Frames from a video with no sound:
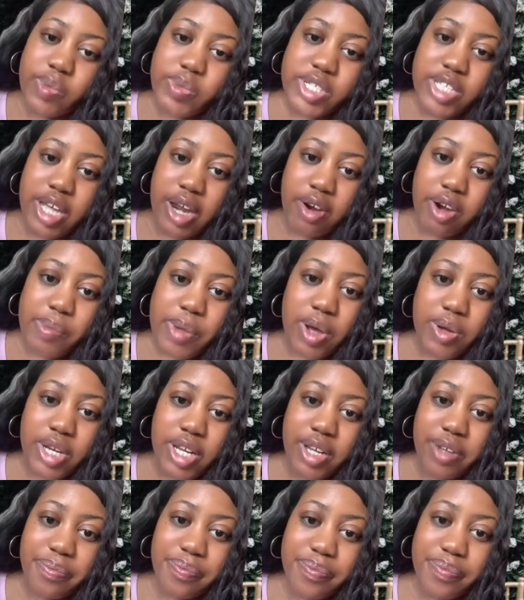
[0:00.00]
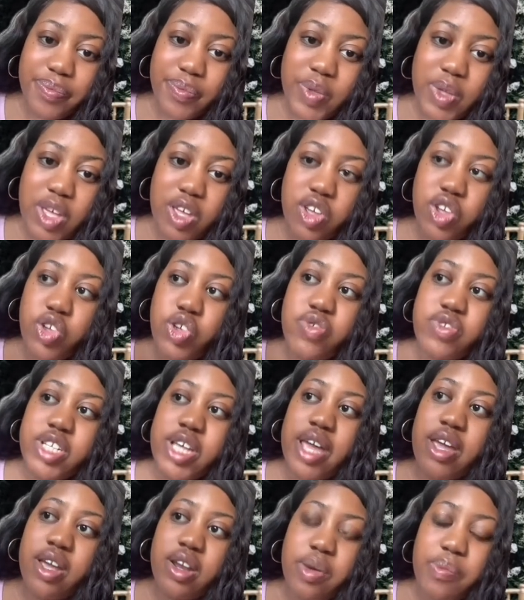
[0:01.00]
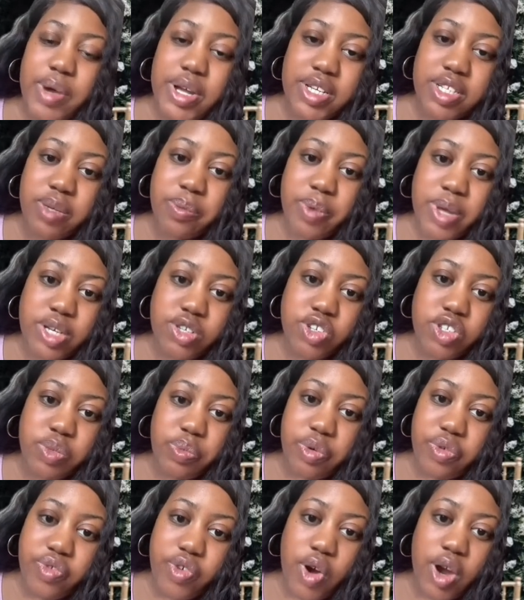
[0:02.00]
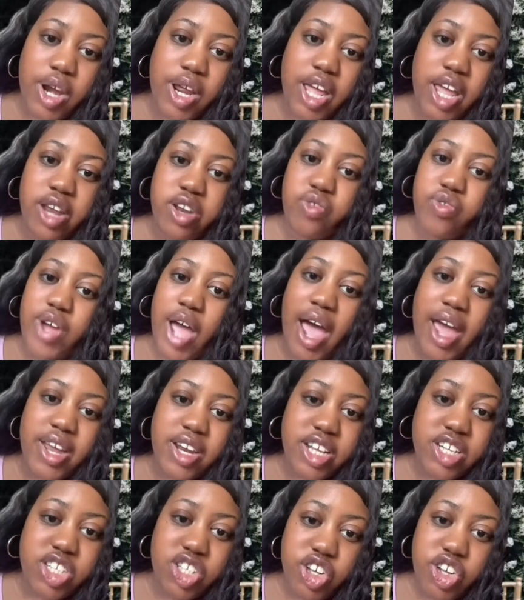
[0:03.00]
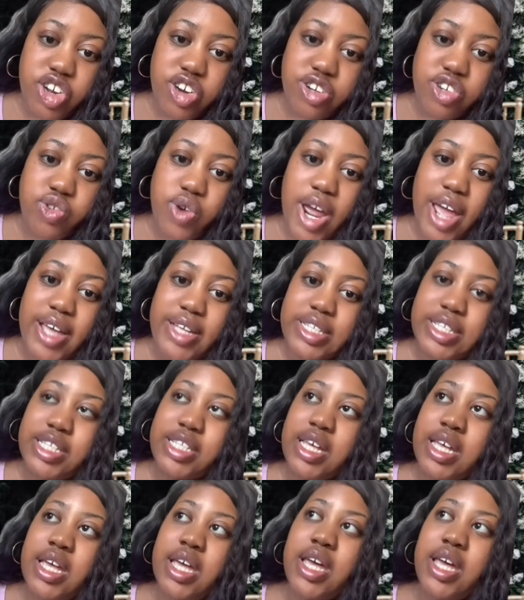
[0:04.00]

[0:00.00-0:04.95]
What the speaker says: ceremony. You've taken a bunch of pictures beforehand. You've gotten into your dress.